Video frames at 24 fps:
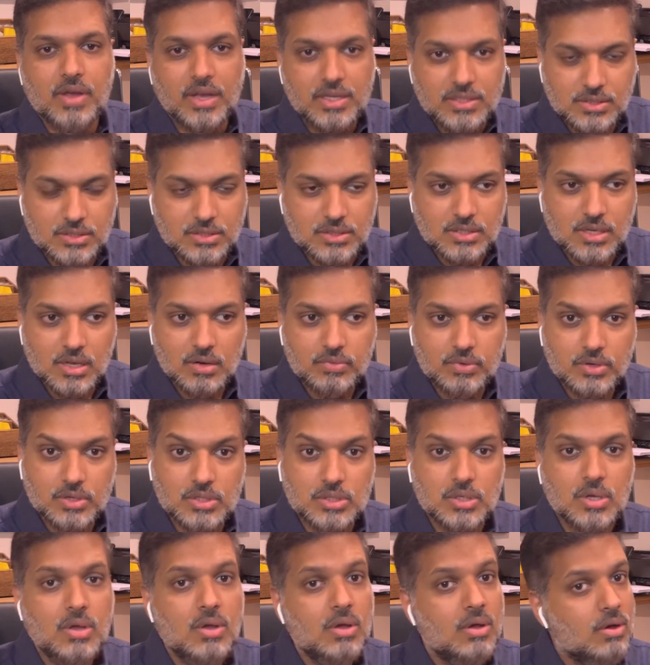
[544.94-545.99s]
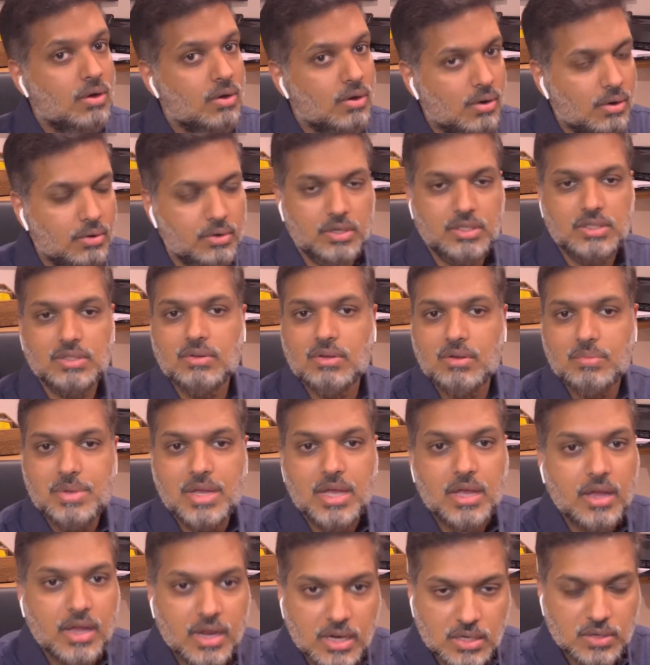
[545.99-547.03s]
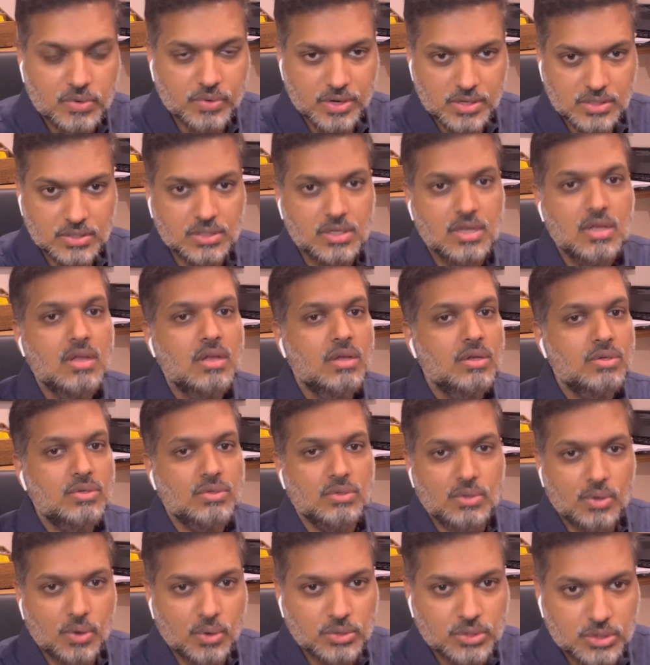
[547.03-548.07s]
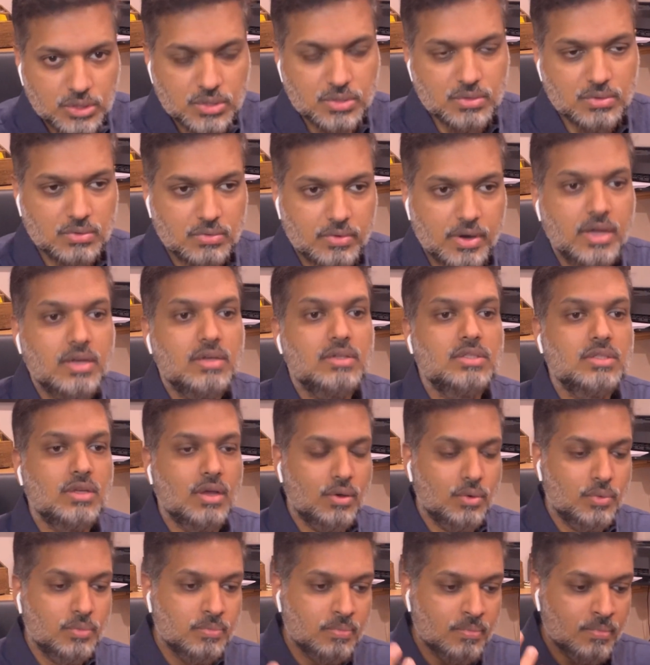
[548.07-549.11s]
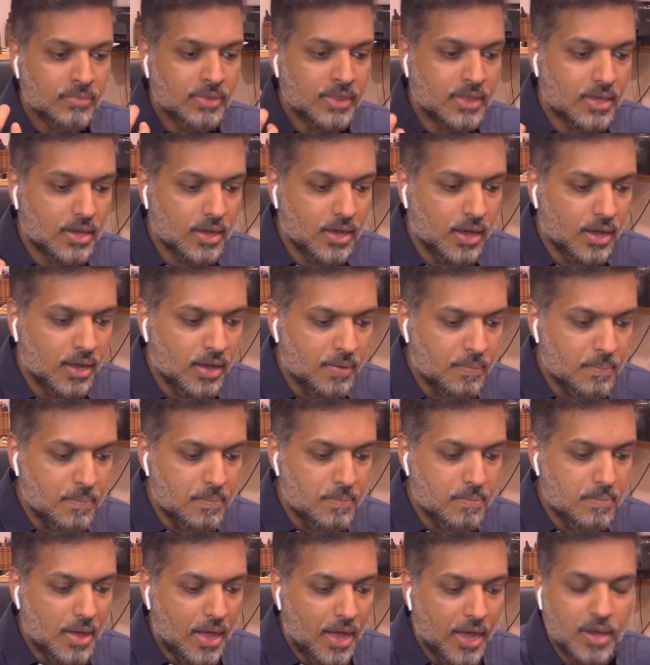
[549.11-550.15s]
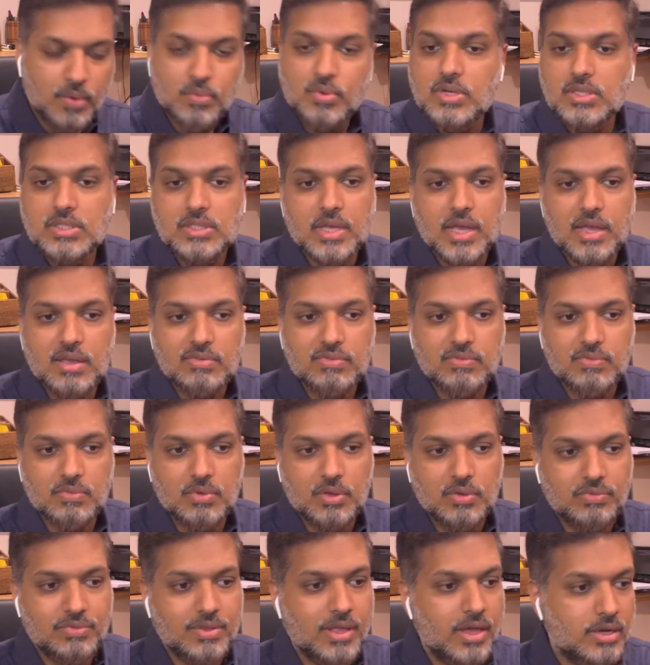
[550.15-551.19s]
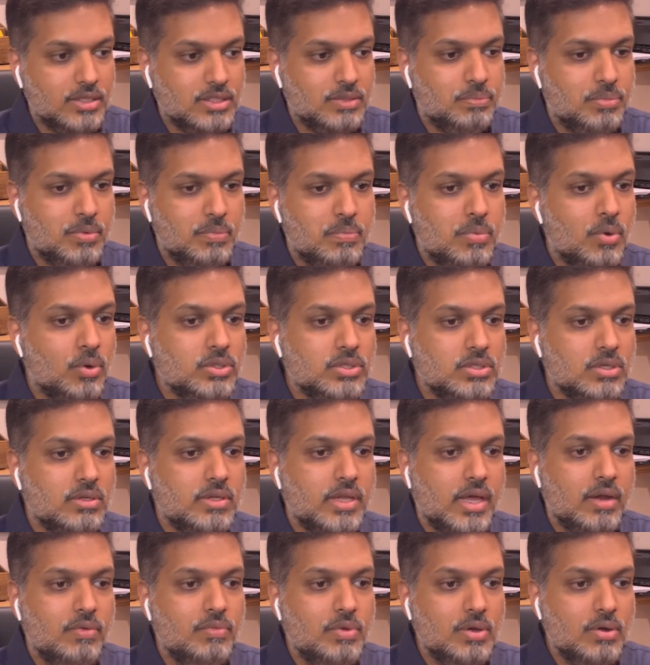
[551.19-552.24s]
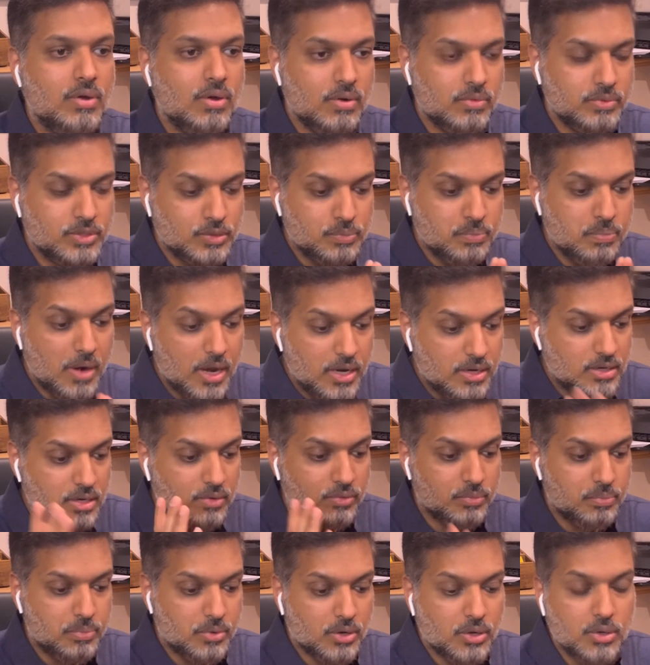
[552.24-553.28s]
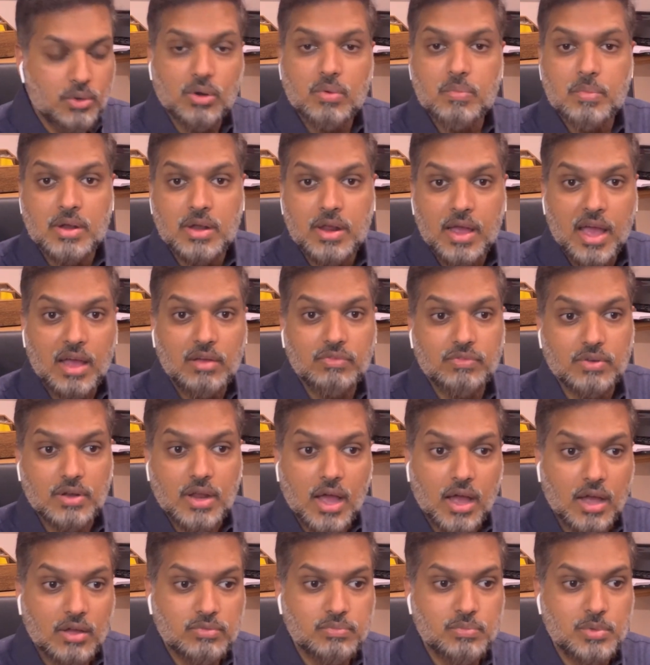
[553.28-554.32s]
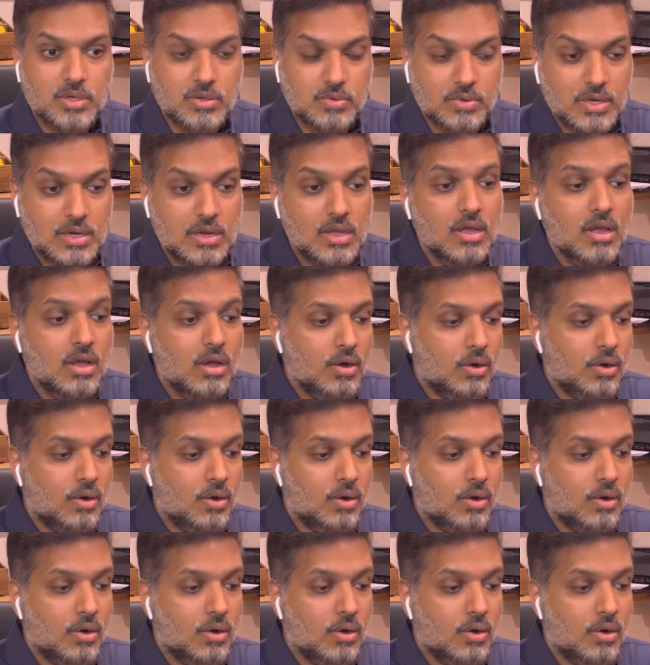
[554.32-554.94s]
fastest coverage, or is going to be a hindrance to those two, right? So I would say if there is a proposal that we're going to split our procurement half and half between